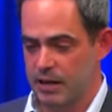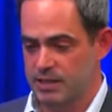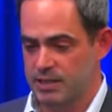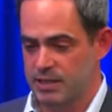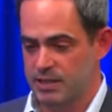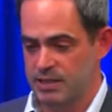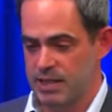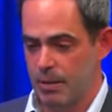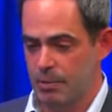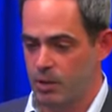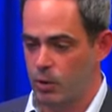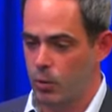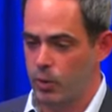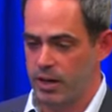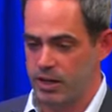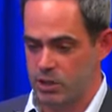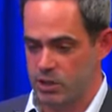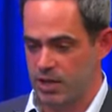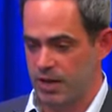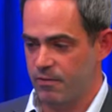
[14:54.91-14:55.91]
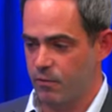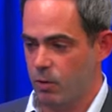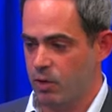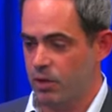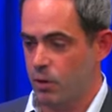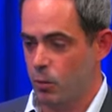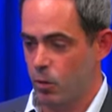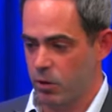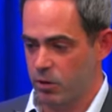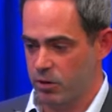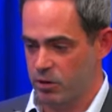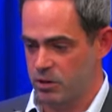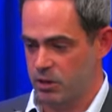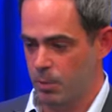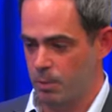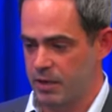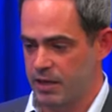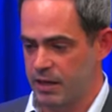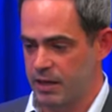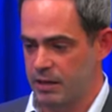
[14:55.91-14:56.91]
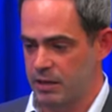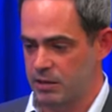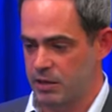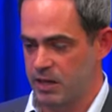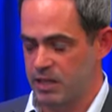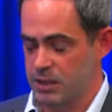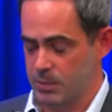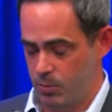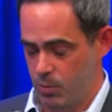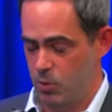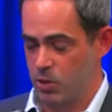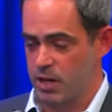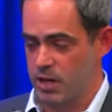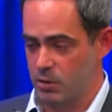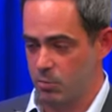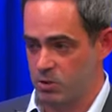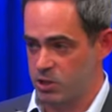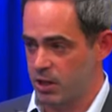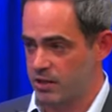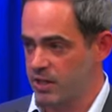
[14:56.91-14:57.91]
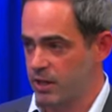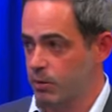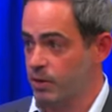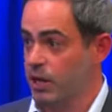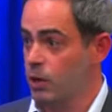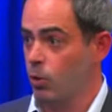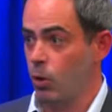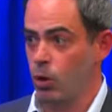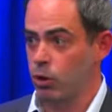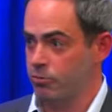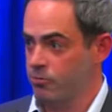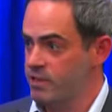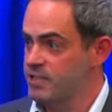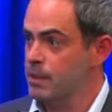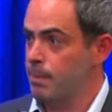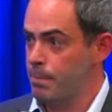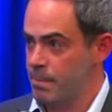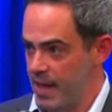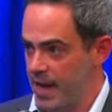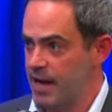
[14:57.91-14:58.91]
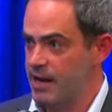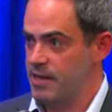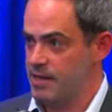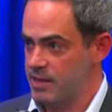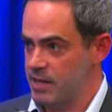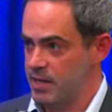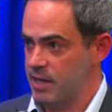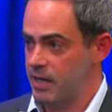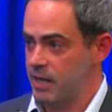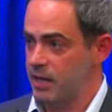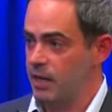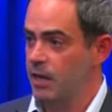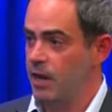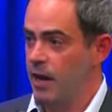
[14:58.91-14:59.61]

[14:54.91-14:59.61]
systemic wage theft where the workers are being exploited, which I think we can all agree is a bad thing,